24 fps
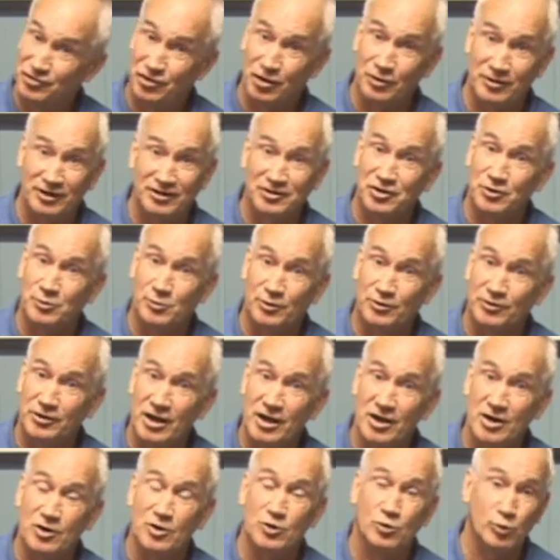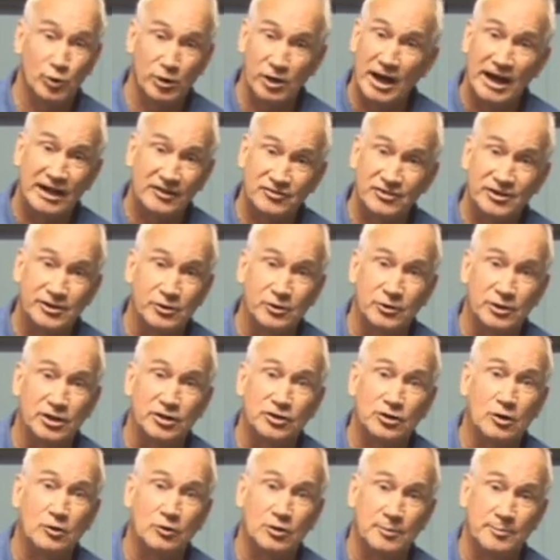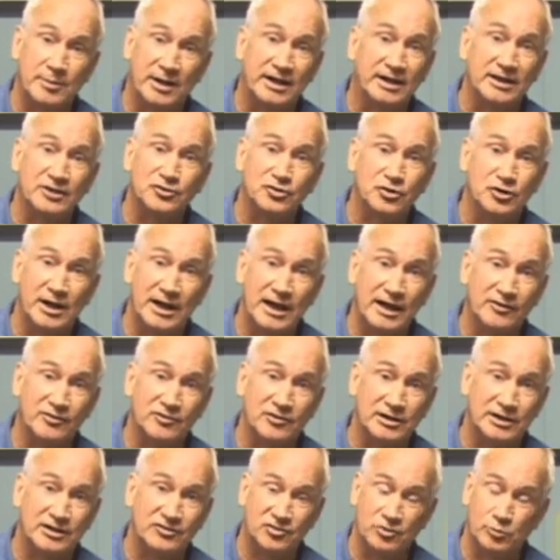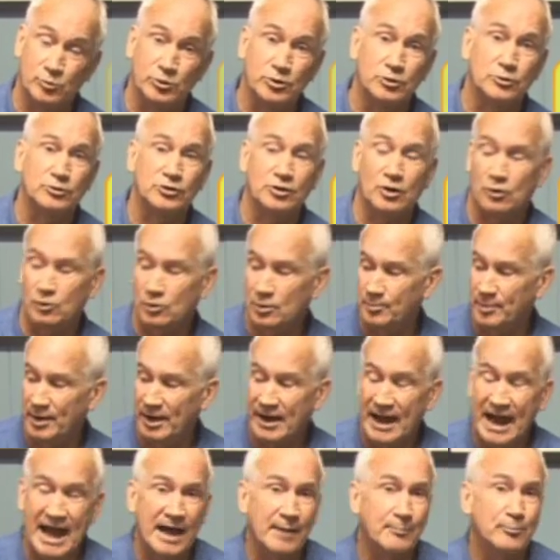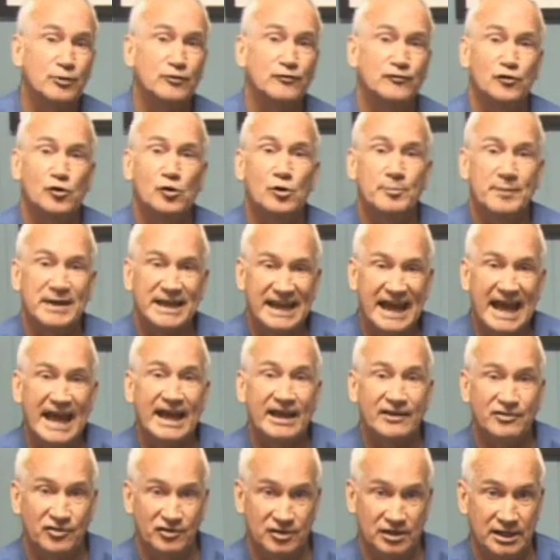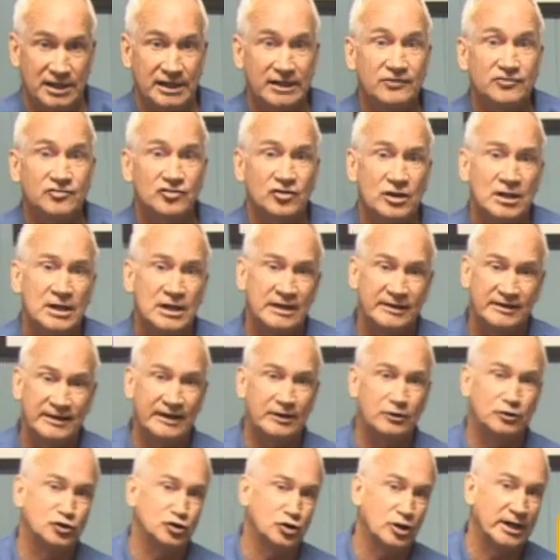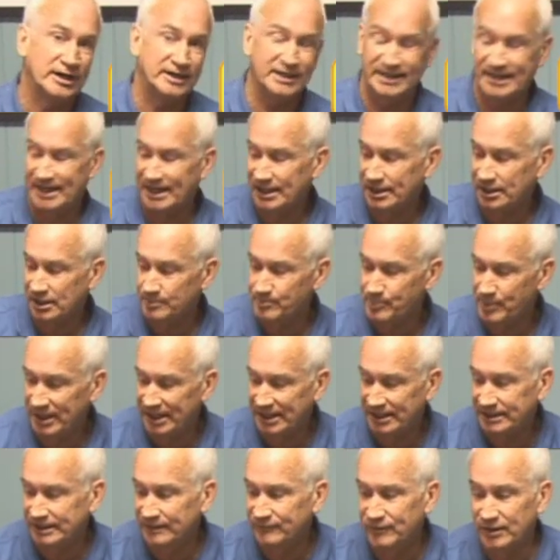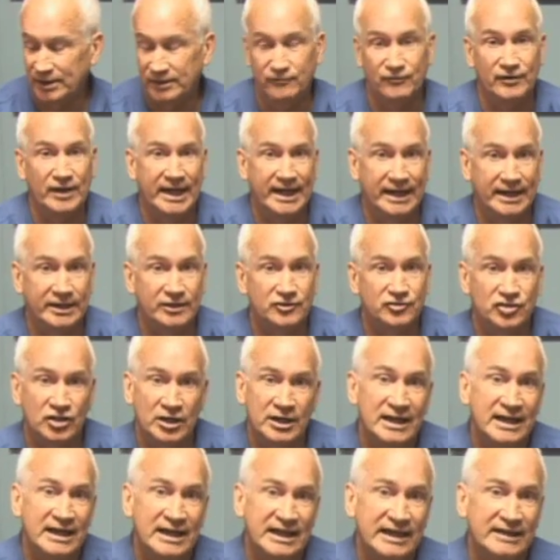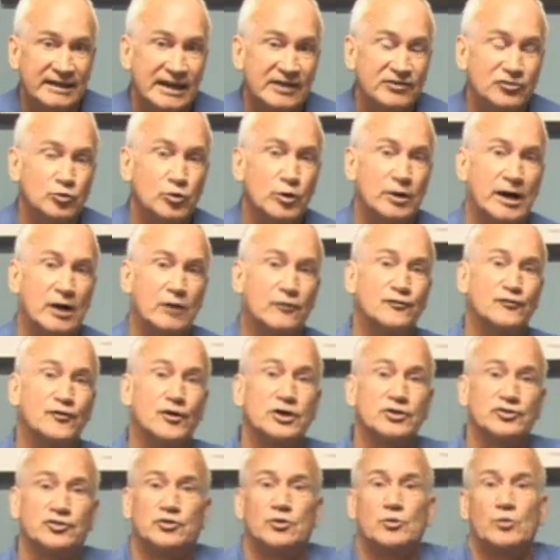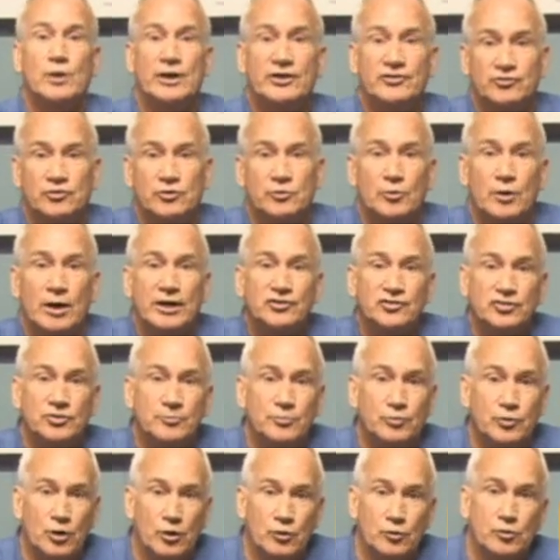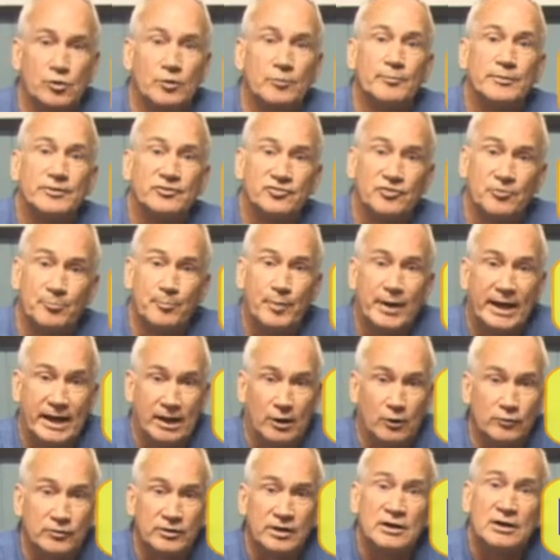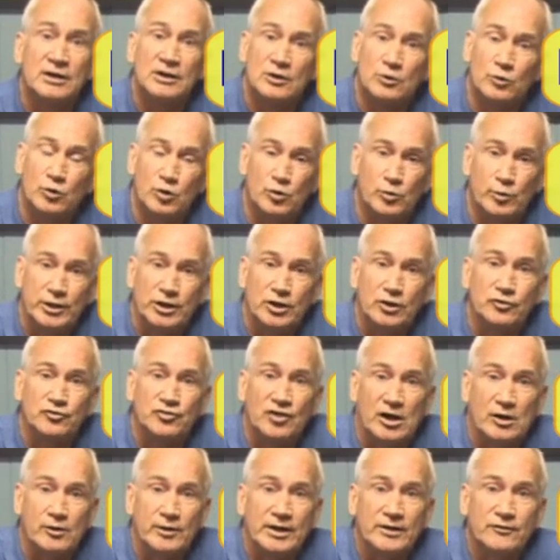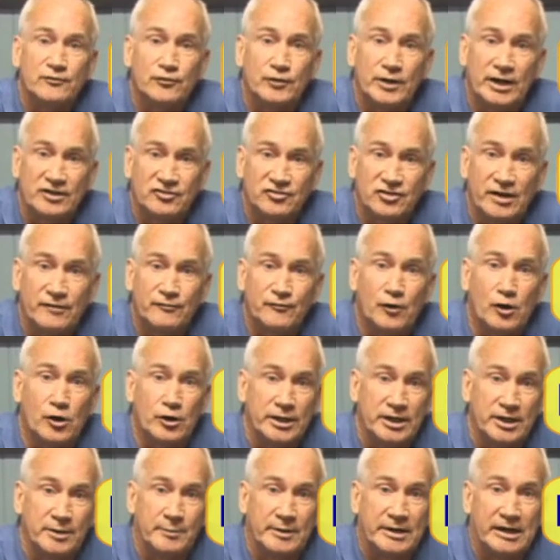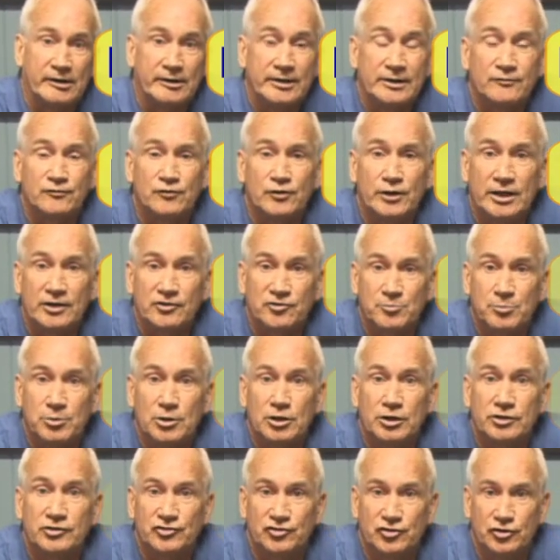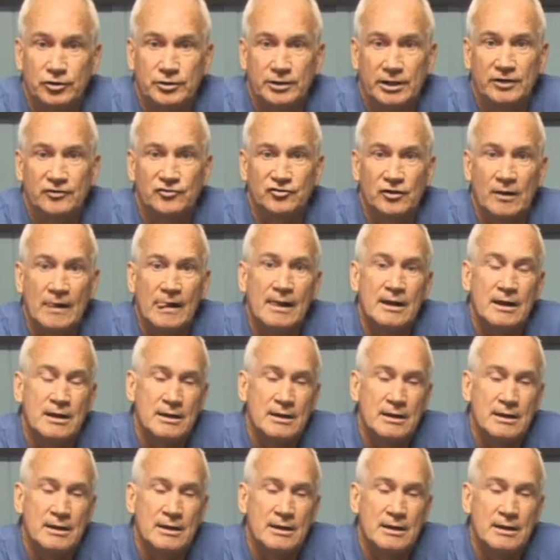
so that you will know we're actually going to talk about injured athletes and we're going to talk about high performing athletes that are trying to get a competitive advantage. And that's what our functional restoration program is about where we use our Infrex FRM and our Infrex Plus units